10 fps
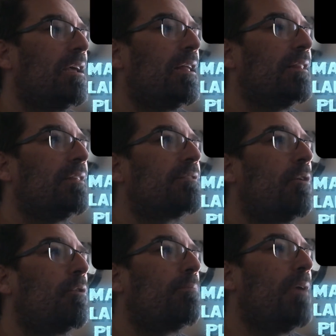And let's go
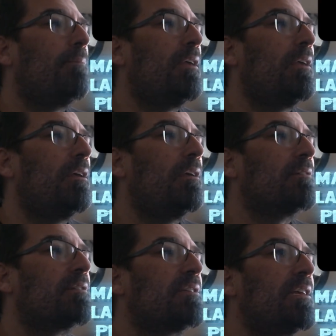with maybe
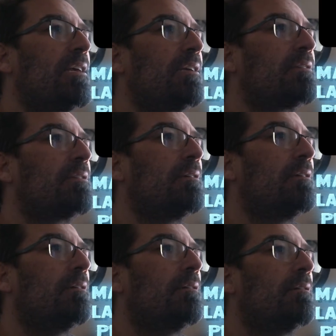6.
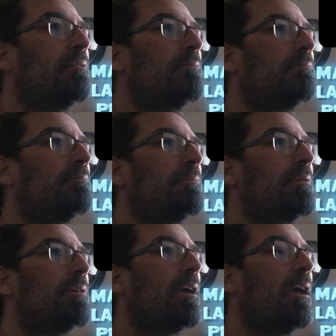
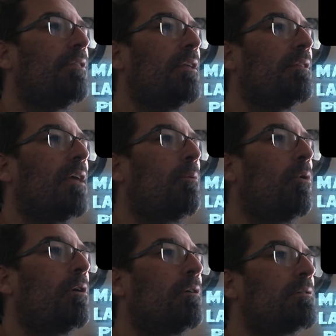I think that
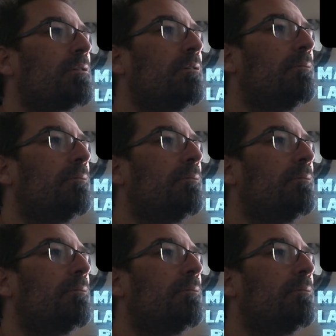works.